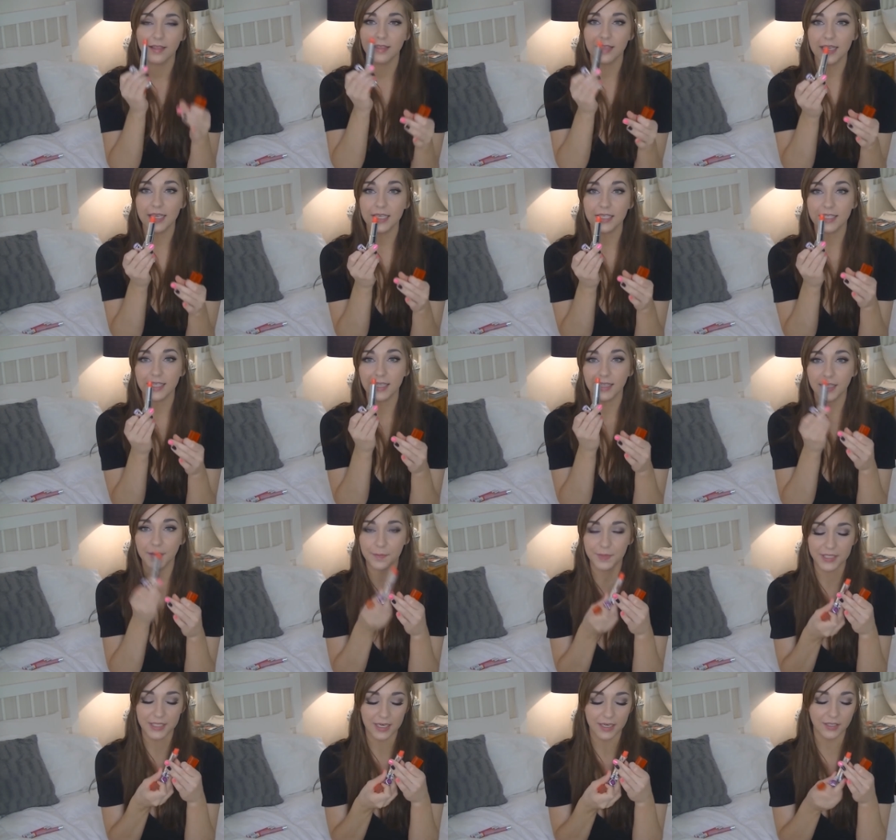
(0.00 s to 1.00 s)
These
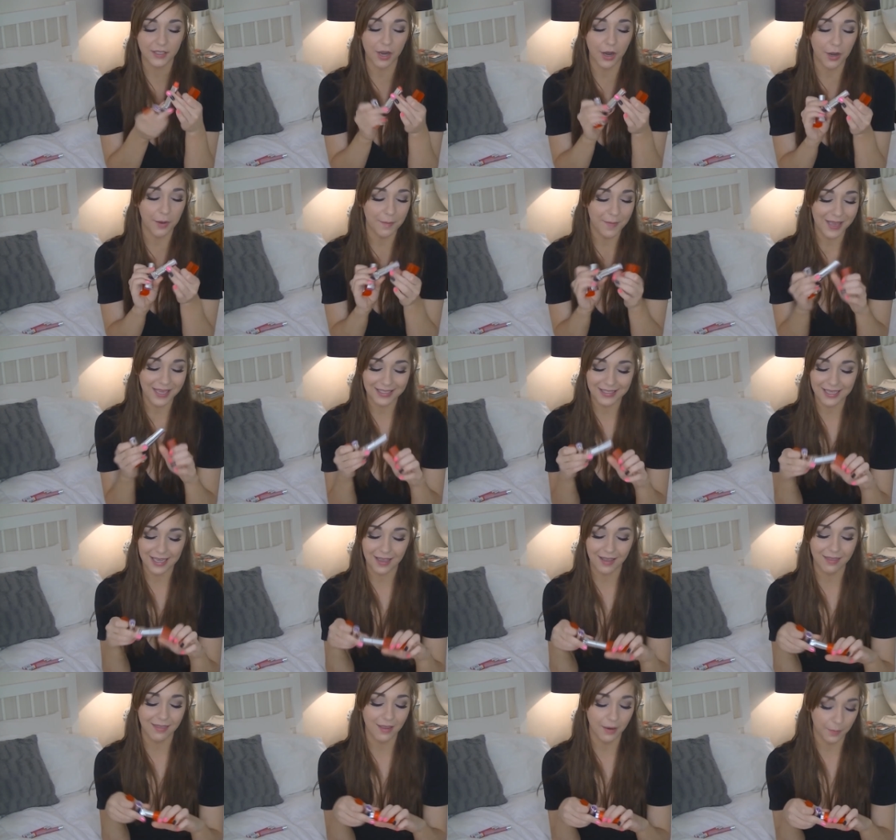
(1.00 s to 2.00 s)
lipsticks are
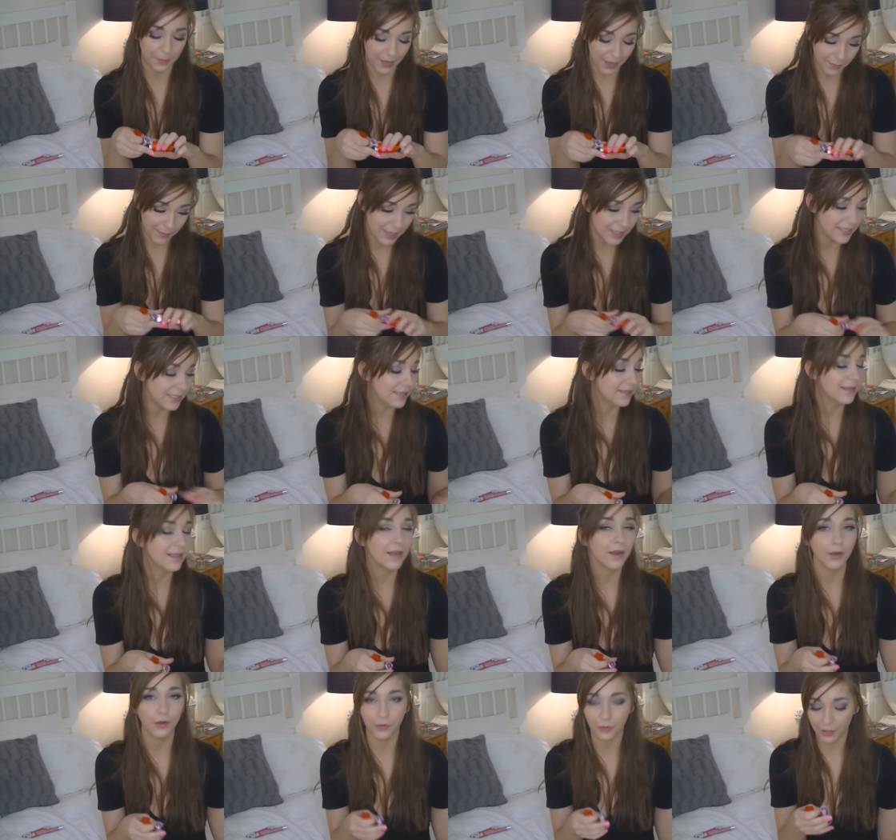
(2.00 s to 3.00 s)
amazing. They're pigmented,
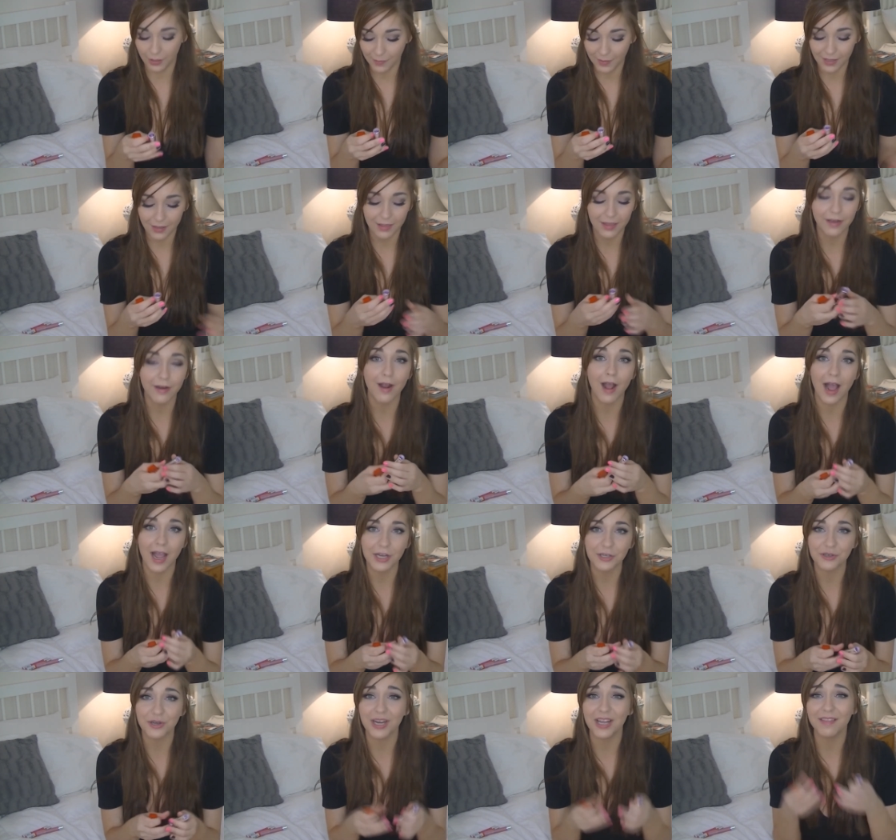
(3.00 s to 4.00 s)
they're creamy, they're
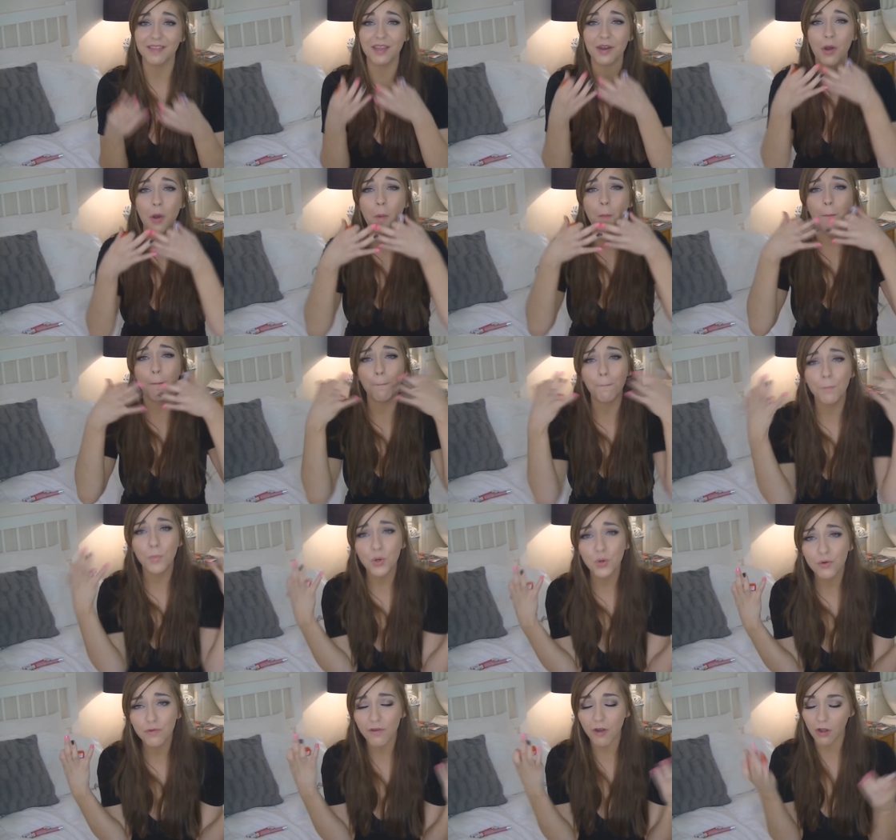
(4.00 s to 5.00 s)
hydrating. They don't
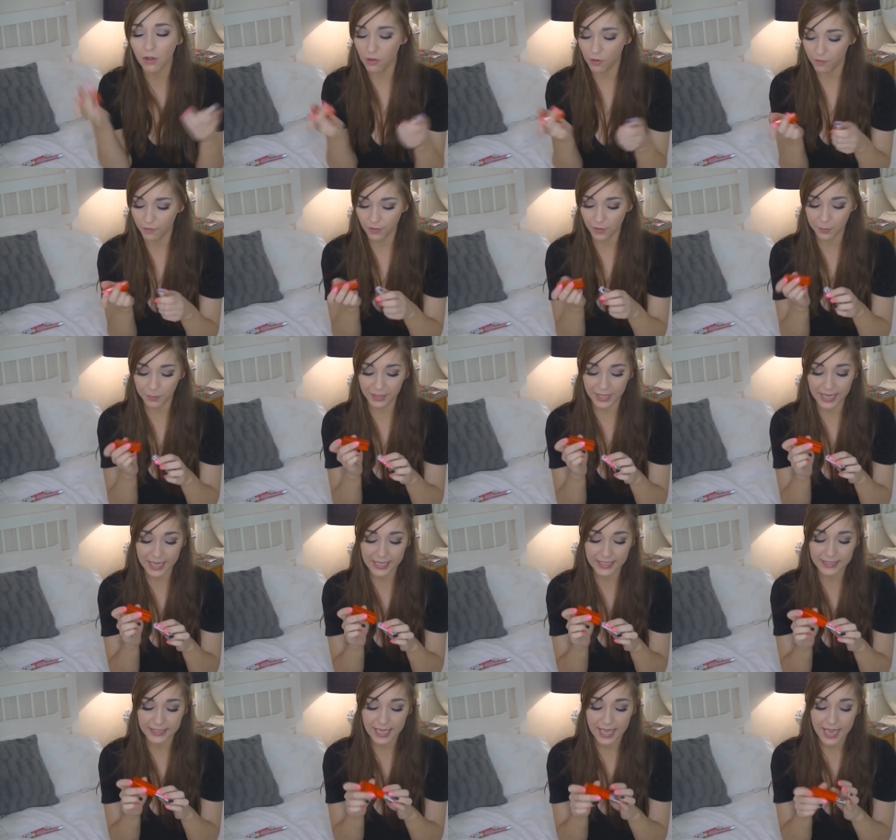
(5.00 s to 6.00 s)
move all over the
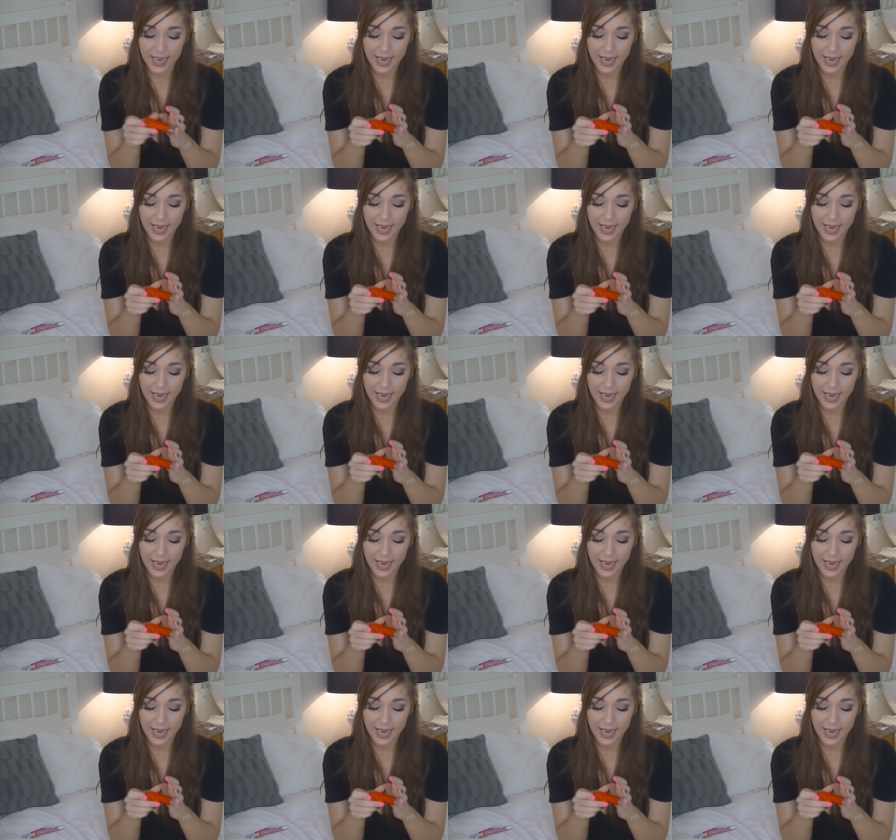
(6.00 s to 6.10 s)
place.